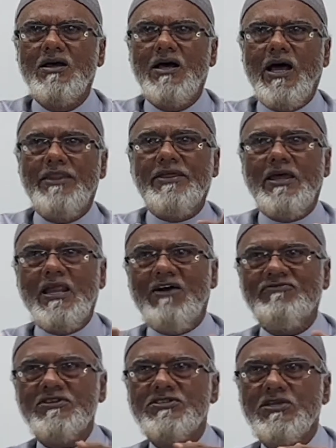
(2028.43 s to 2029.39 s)
And then
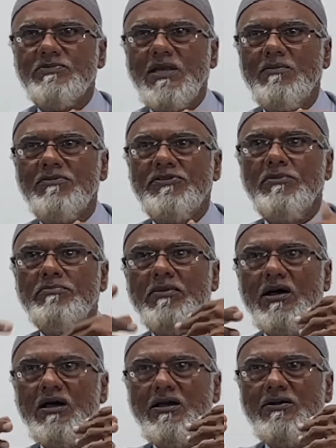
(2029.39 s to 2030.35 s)
after some time,
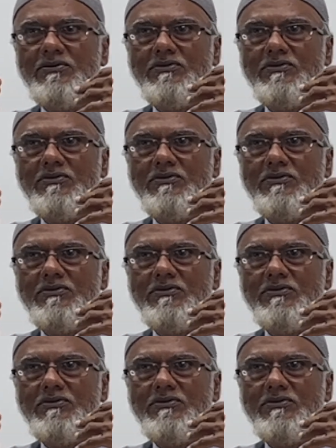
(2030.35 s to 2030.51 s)
thumma,